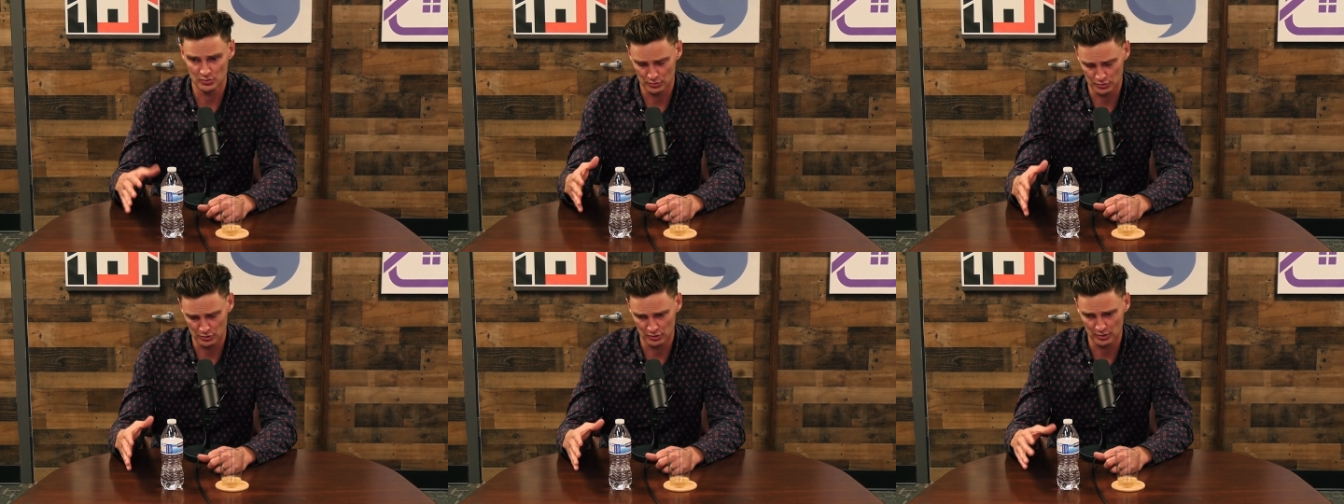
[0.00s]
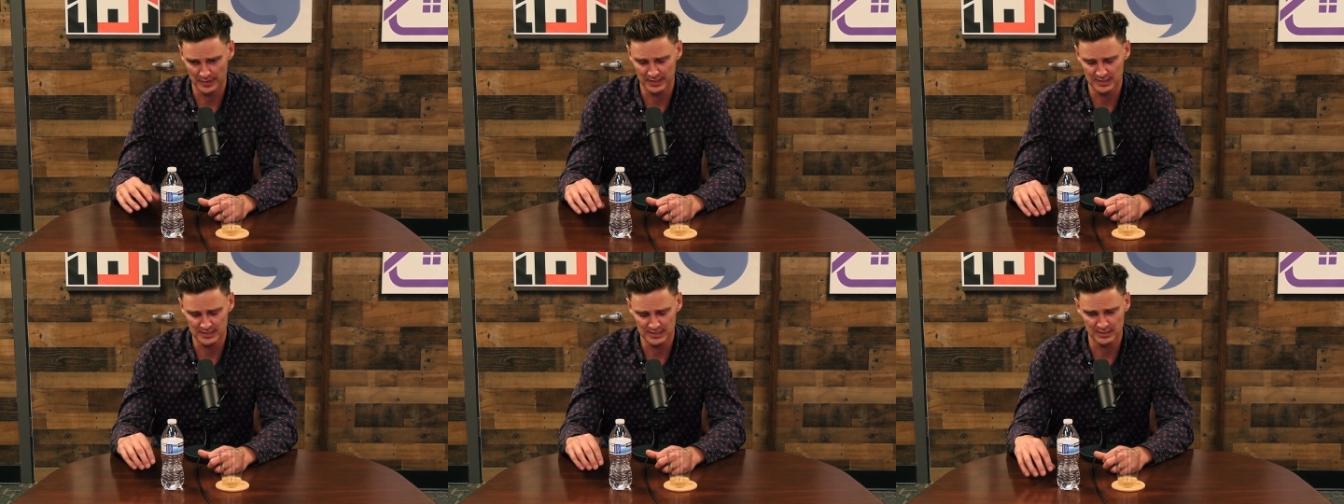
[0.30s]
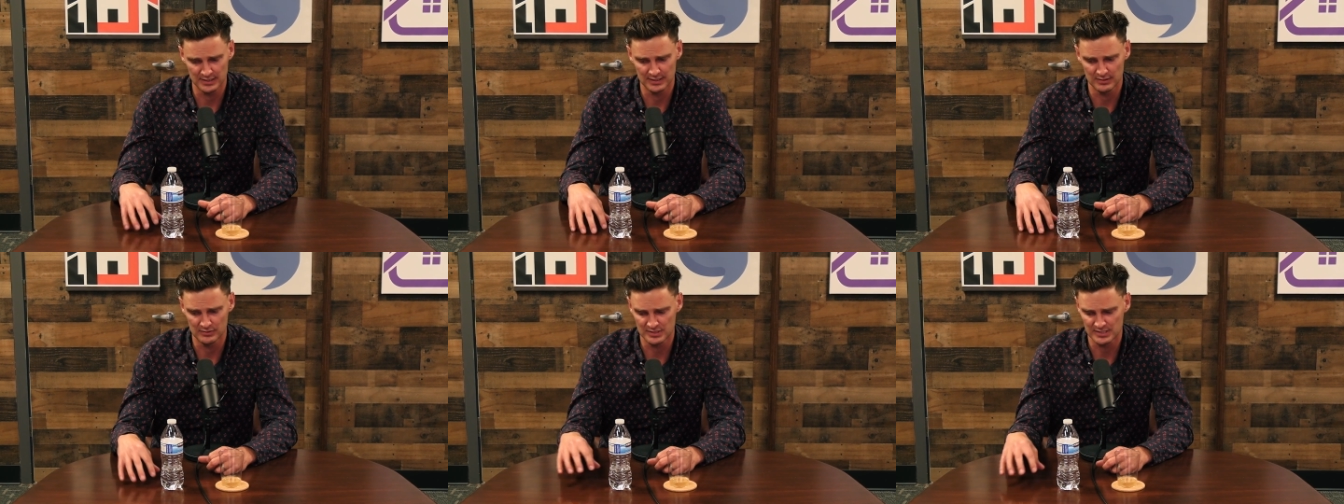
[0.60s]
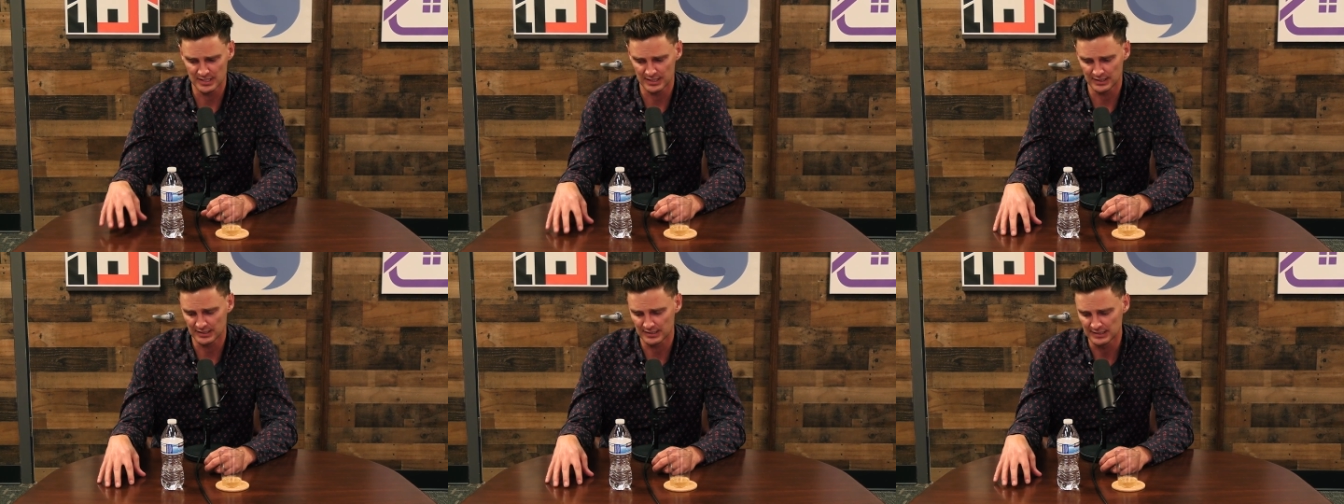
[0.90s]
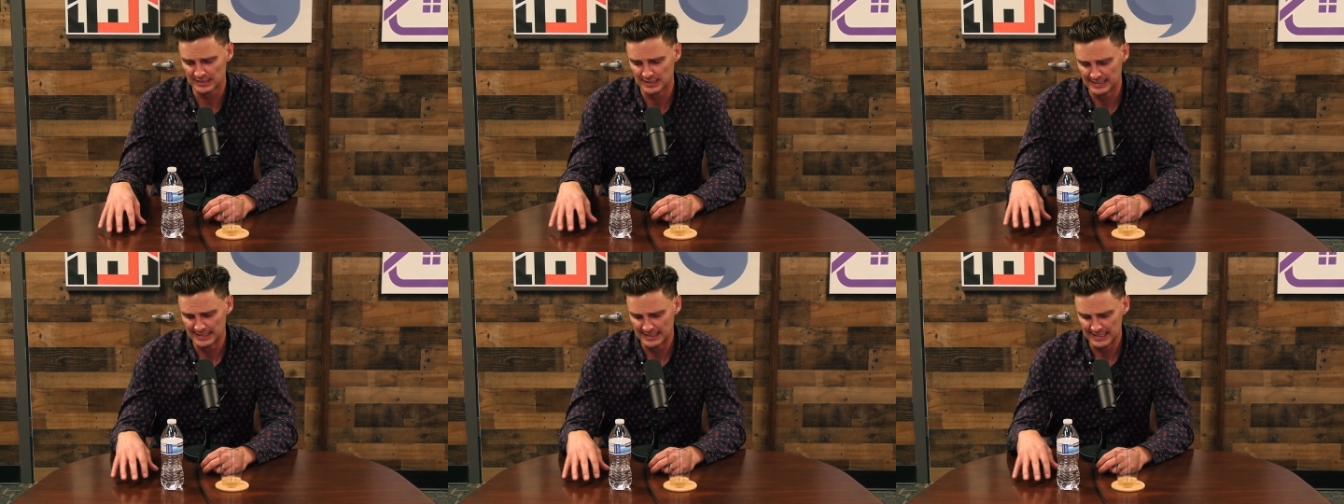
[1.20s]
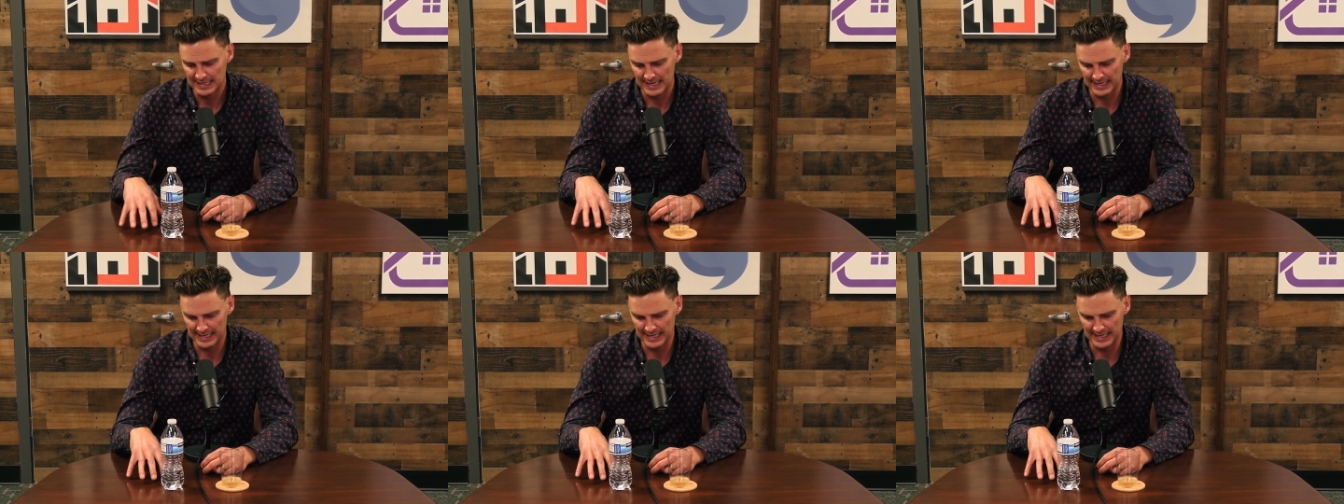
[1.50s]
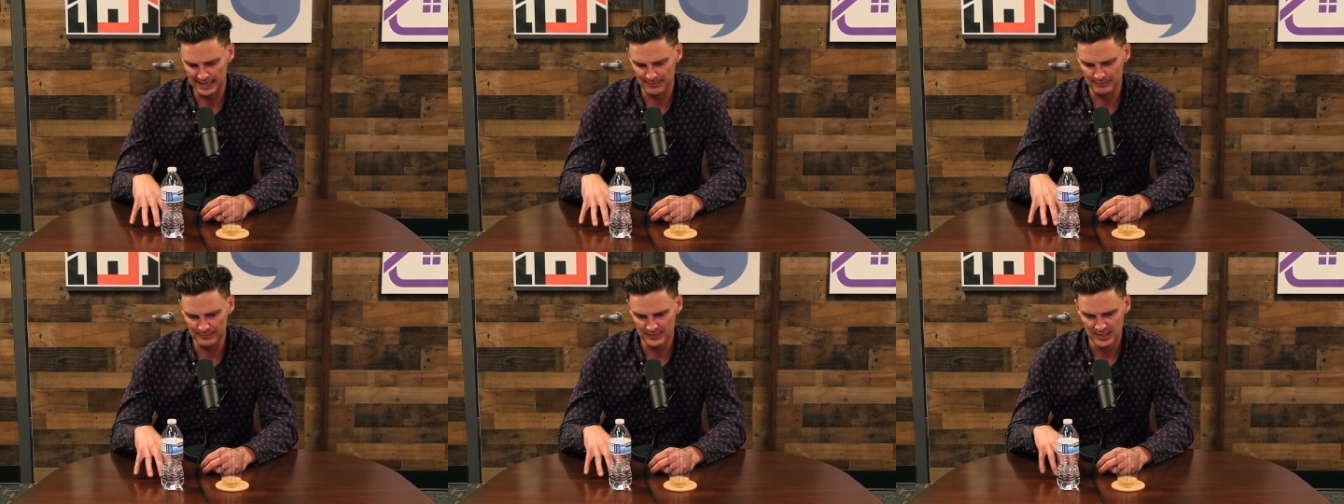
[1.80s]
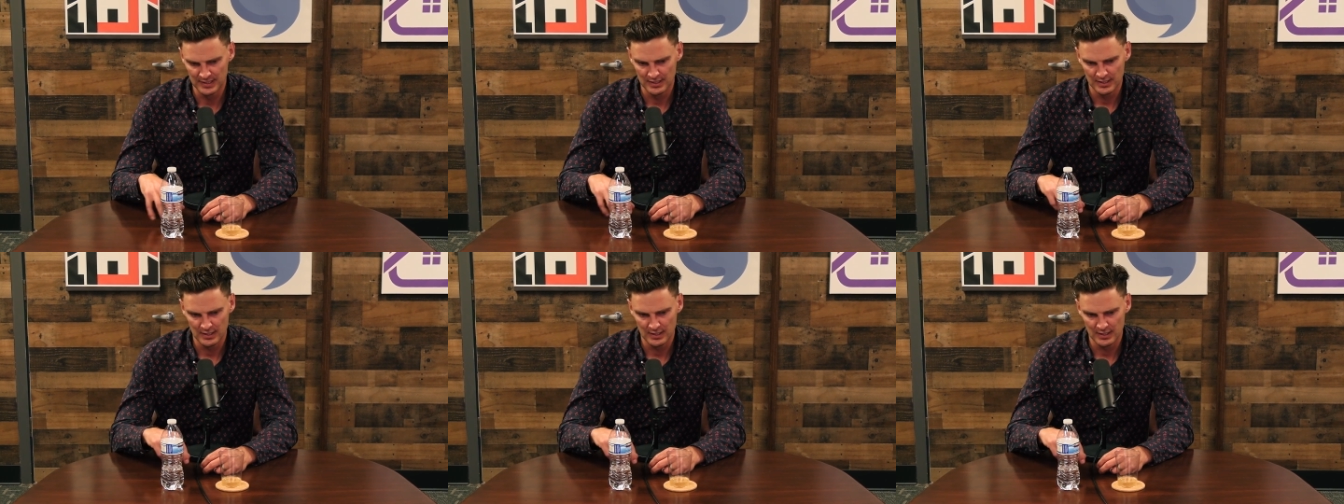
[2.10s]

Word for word: We'll talk about a deal here in a second. Um,